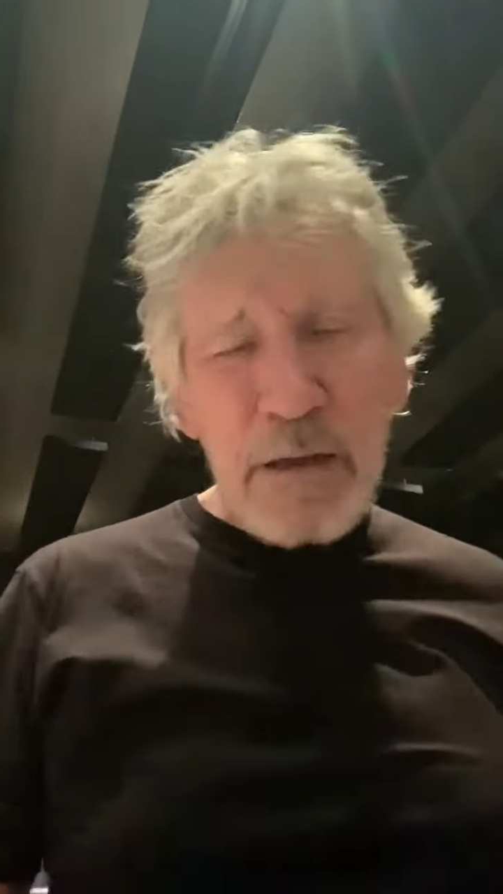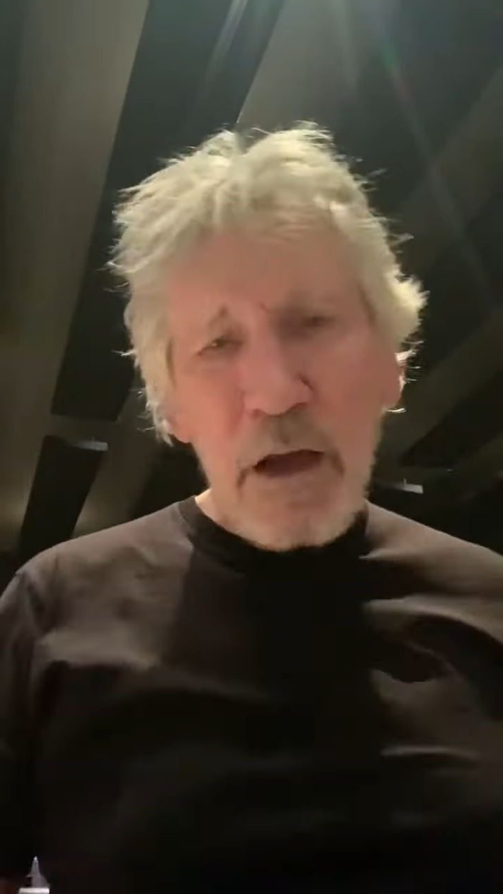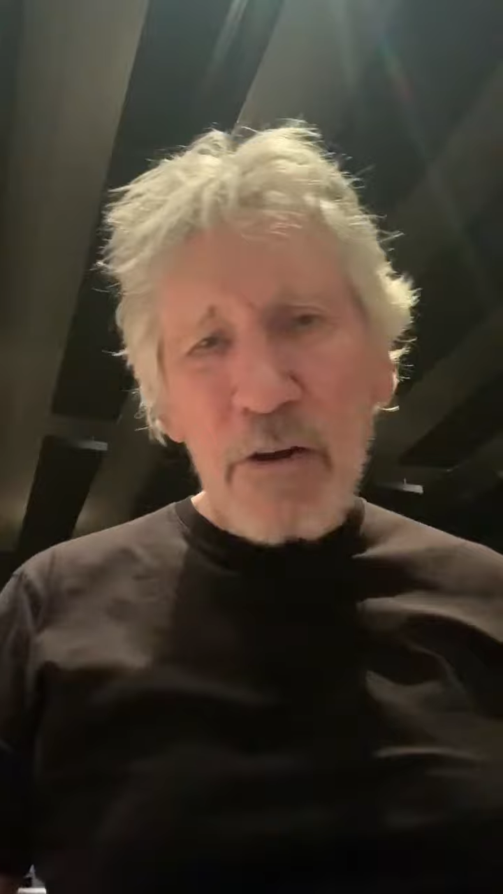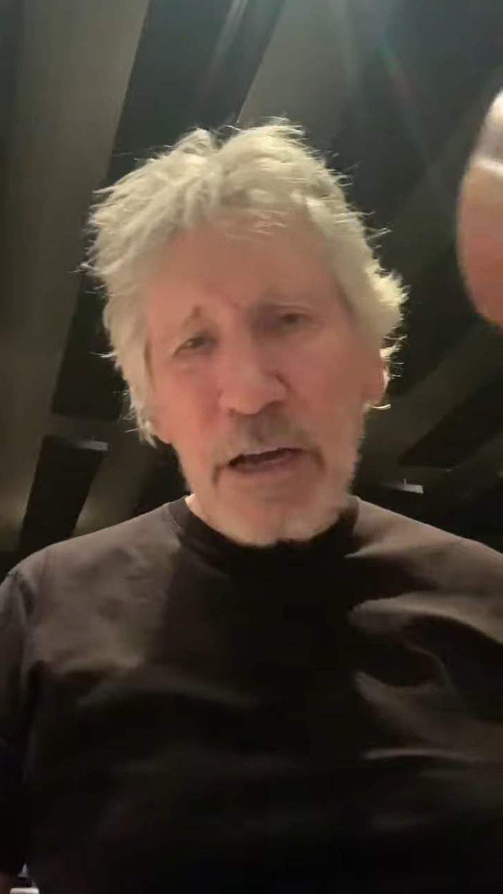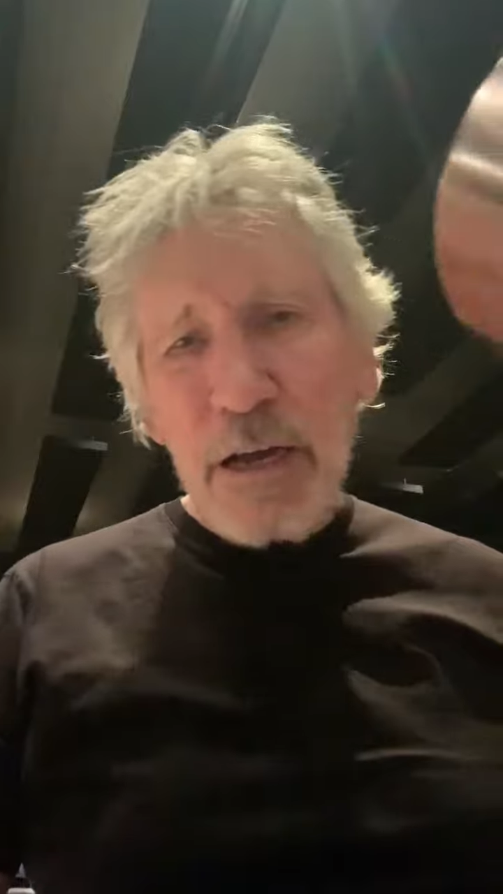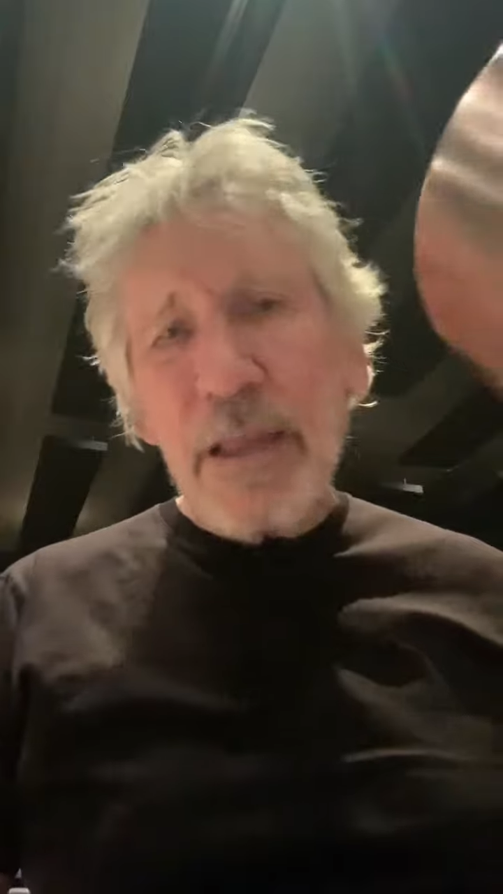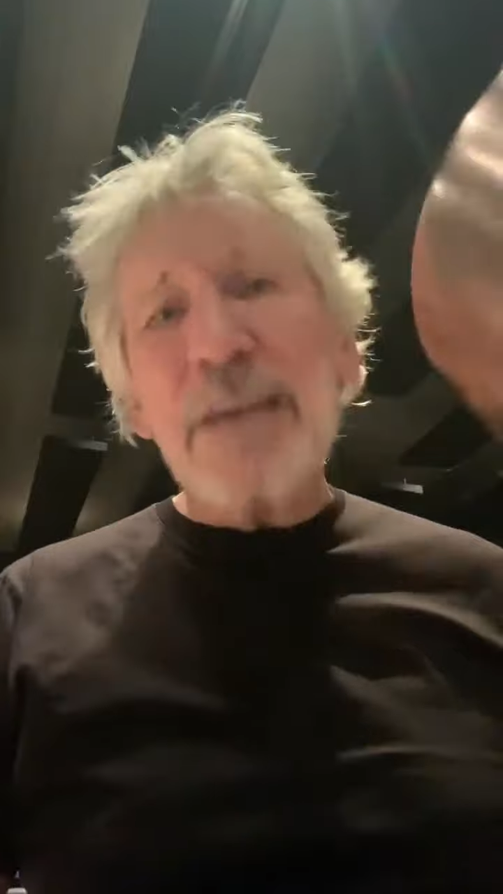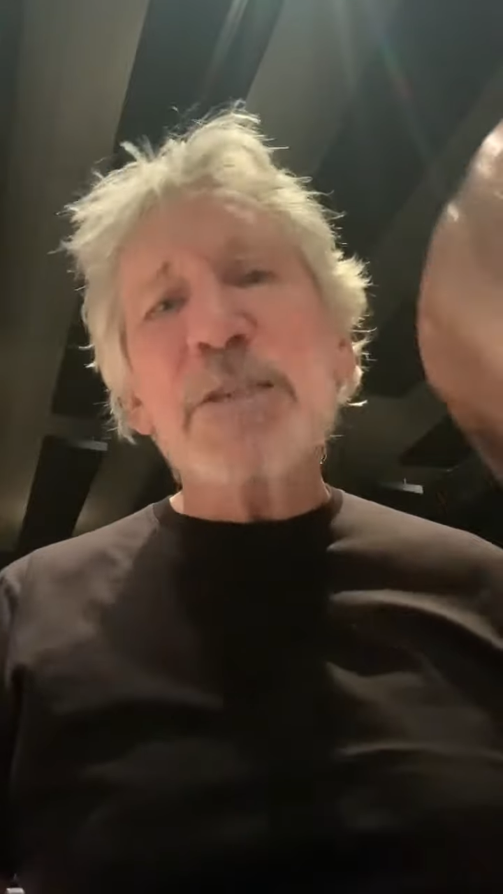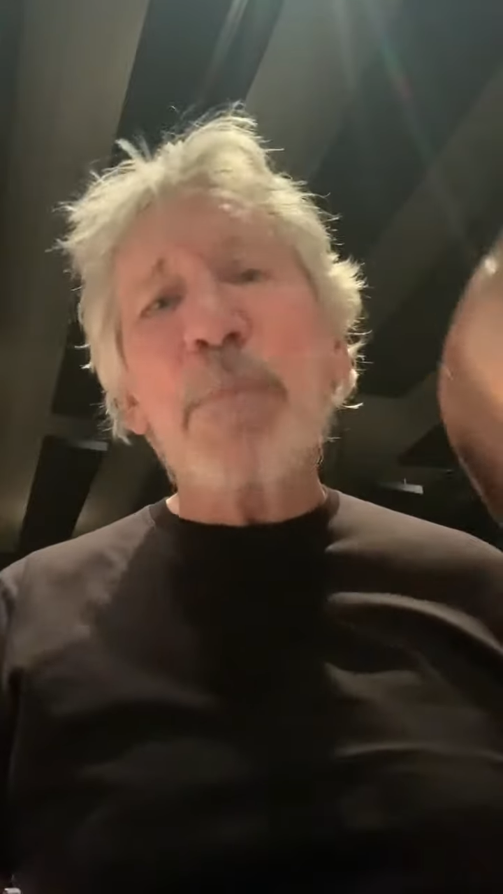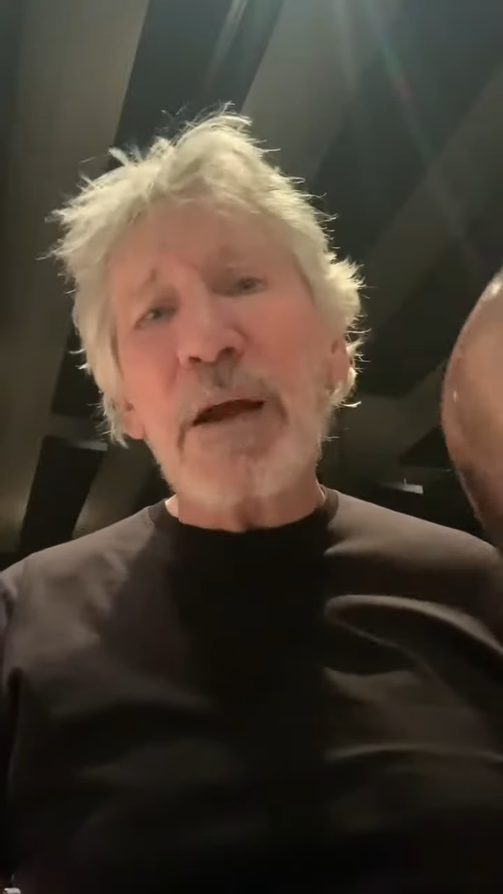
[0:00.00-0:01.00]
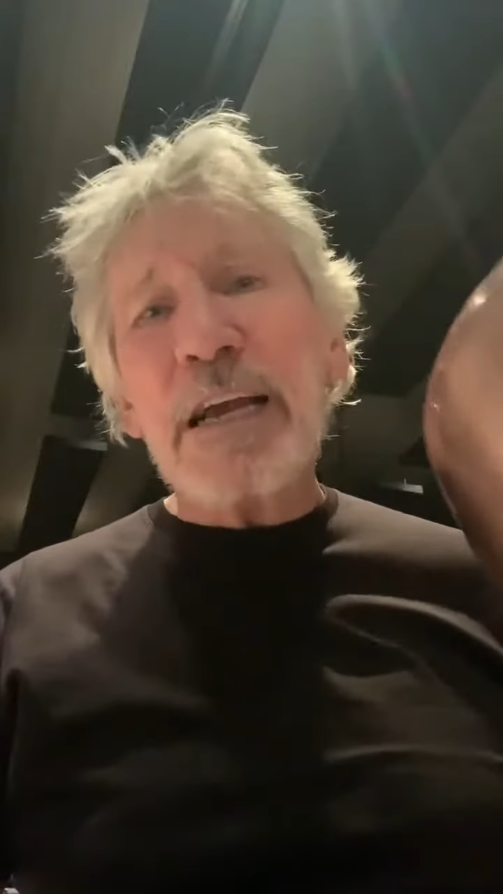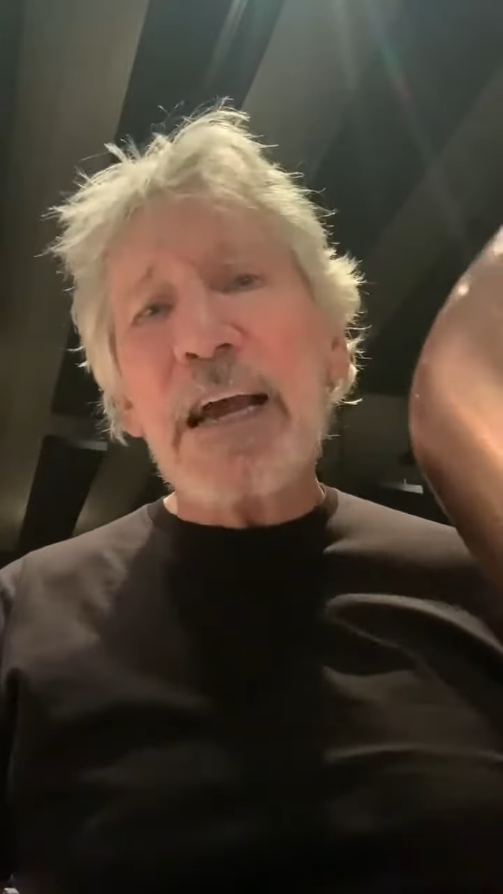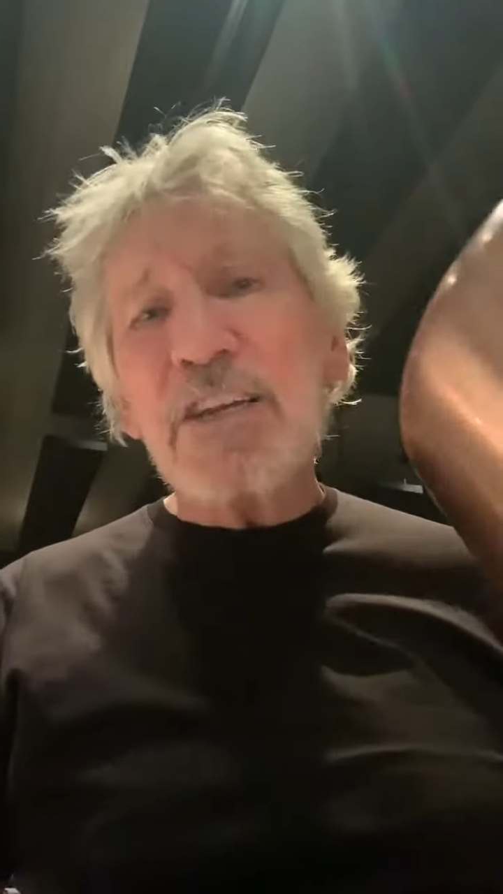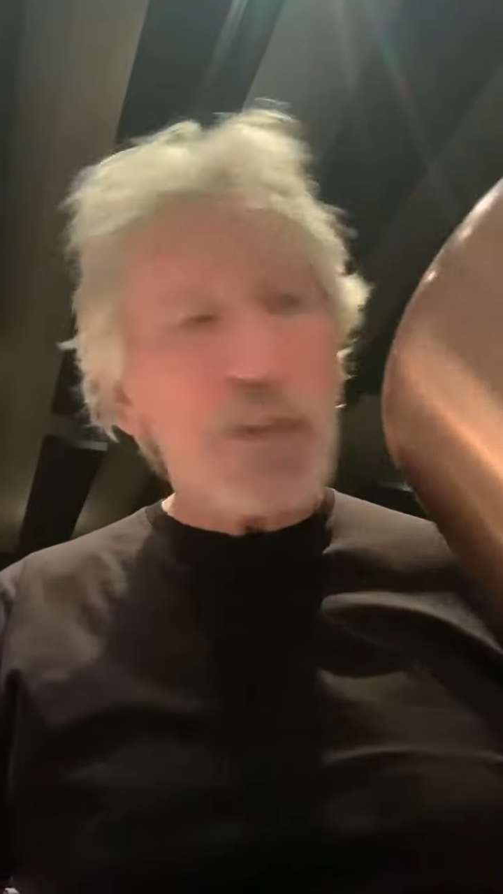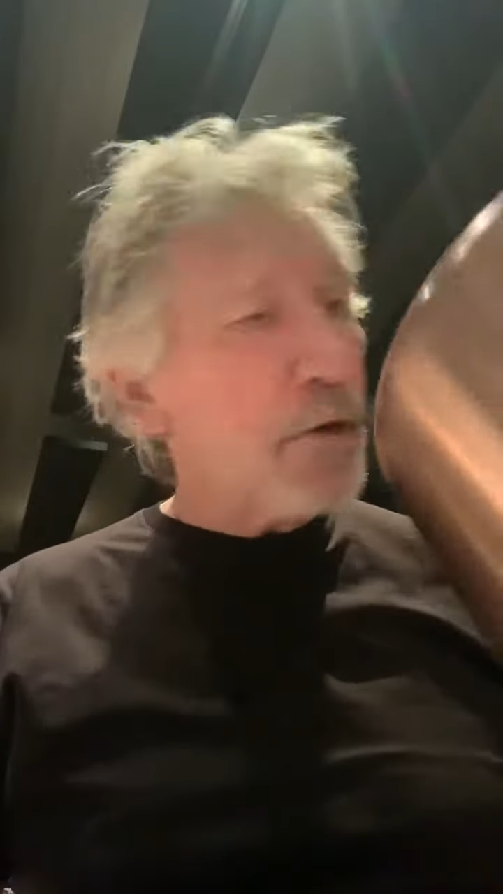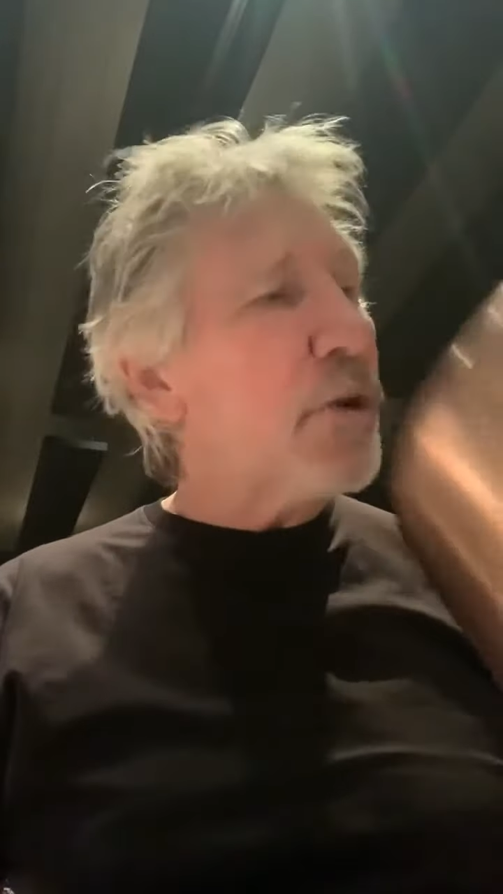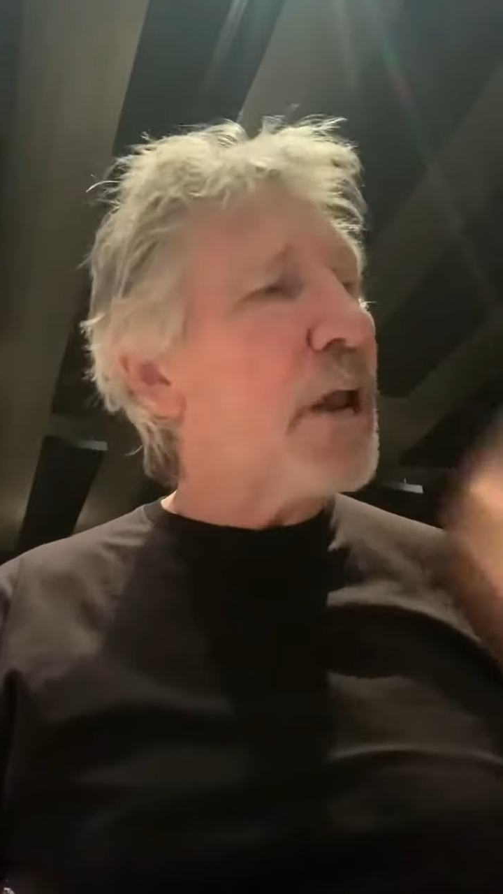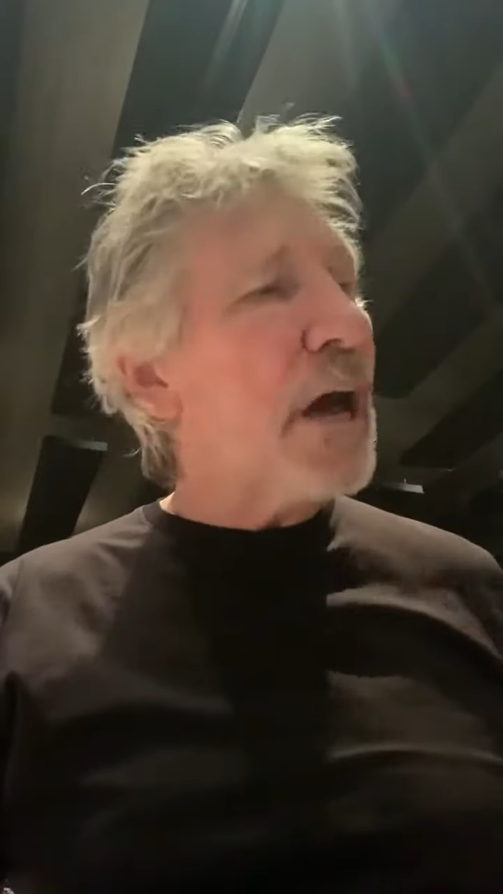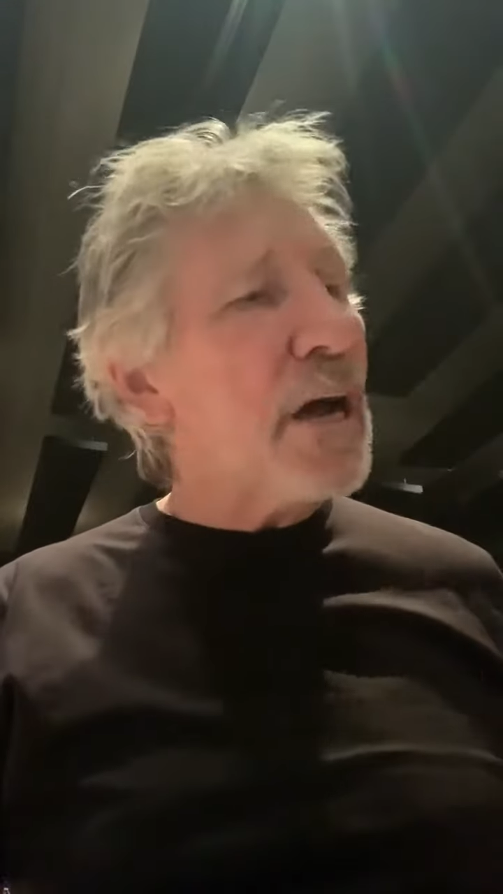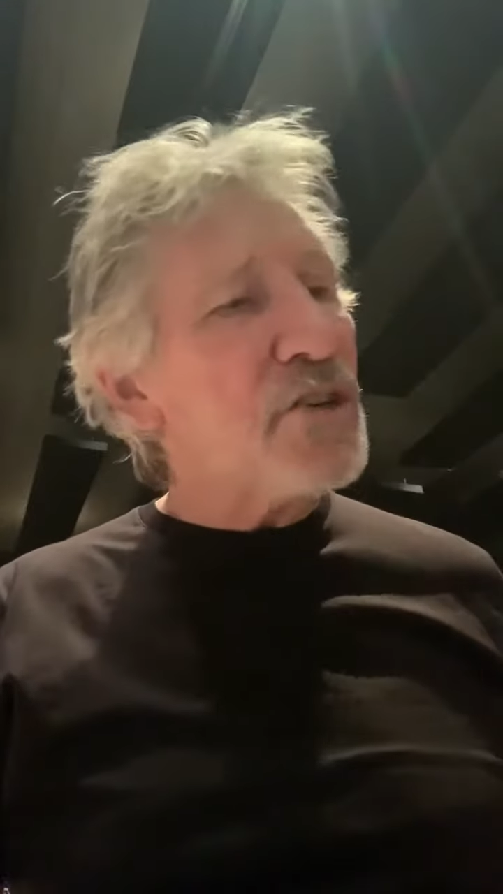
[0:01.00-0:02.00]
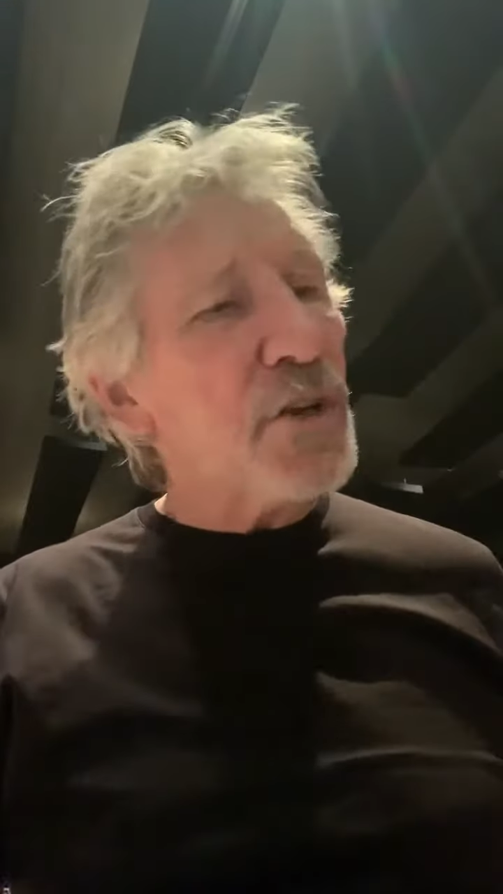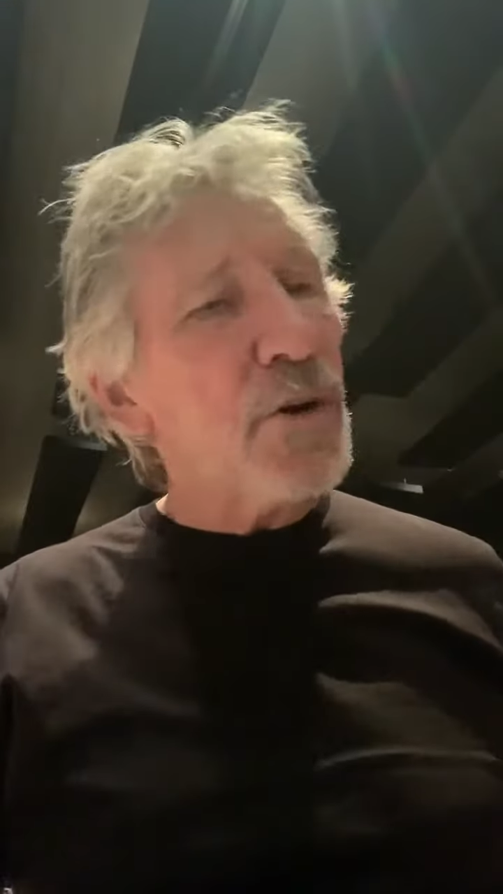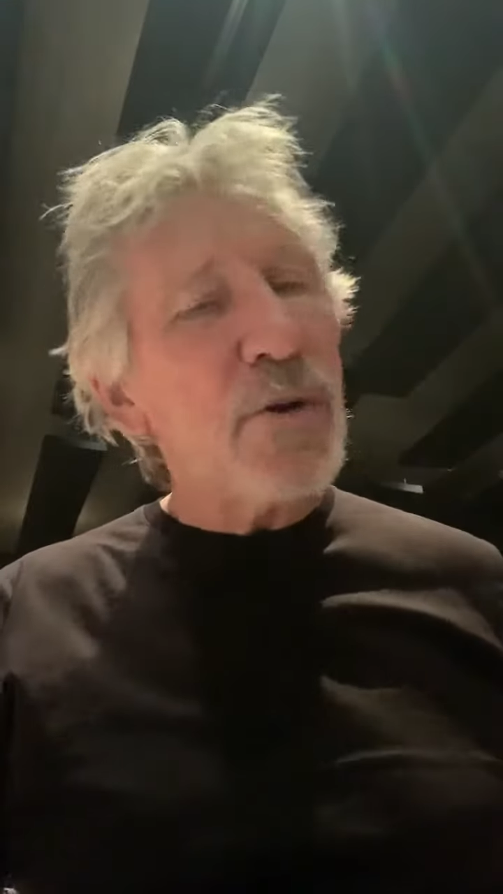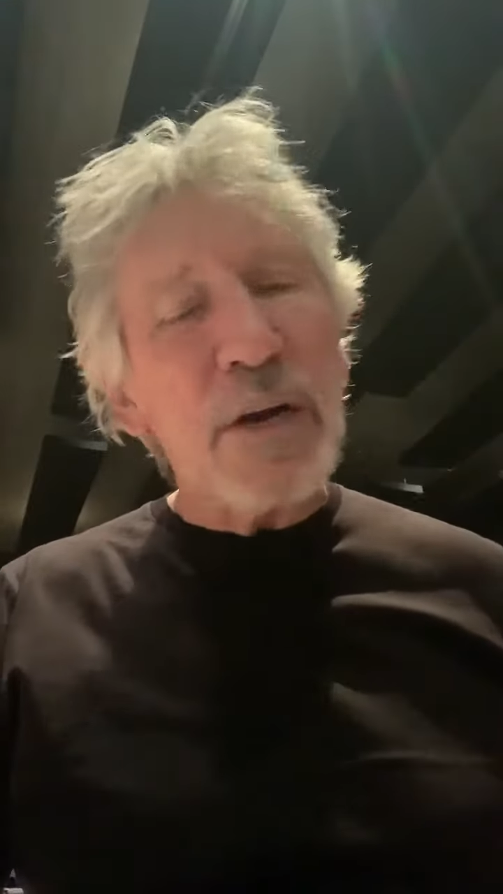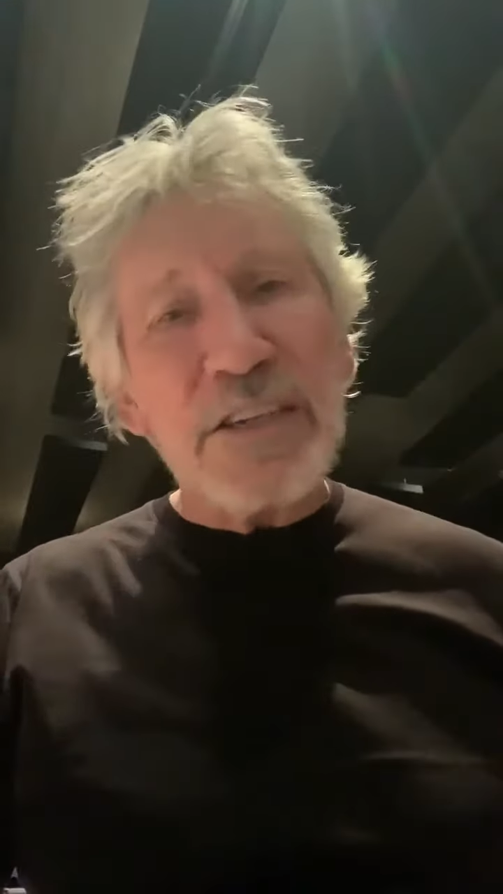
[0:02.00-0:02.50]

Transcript: Okay, that's my cacerolazo.